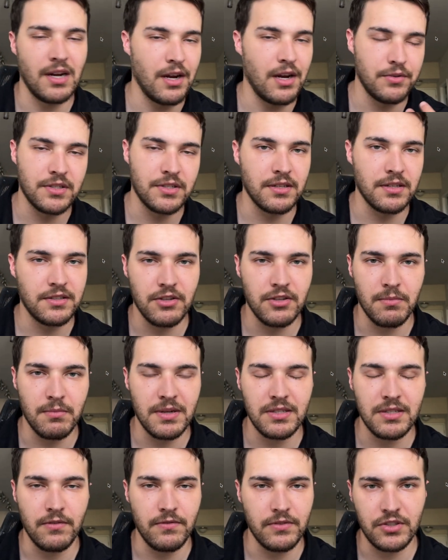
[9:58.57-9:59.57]
I always consider
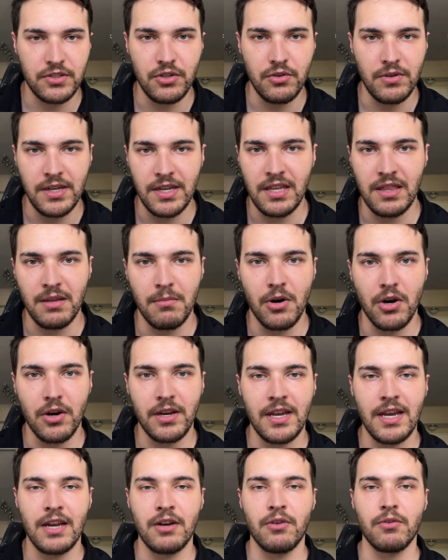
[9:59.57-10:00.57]
myself a student in the
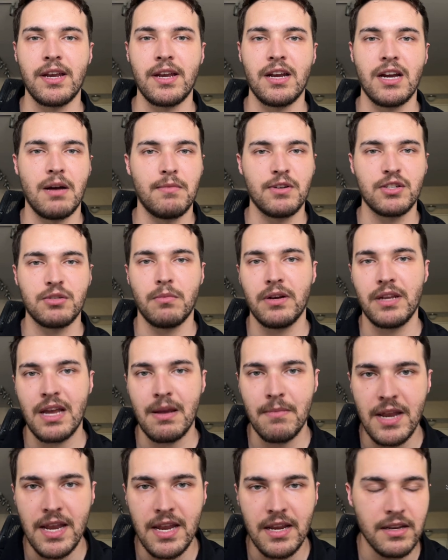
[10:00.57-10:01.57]
market. I don't how much money
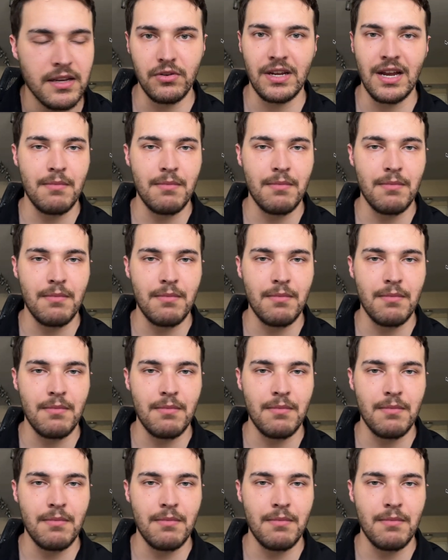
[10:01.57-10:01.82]
I make.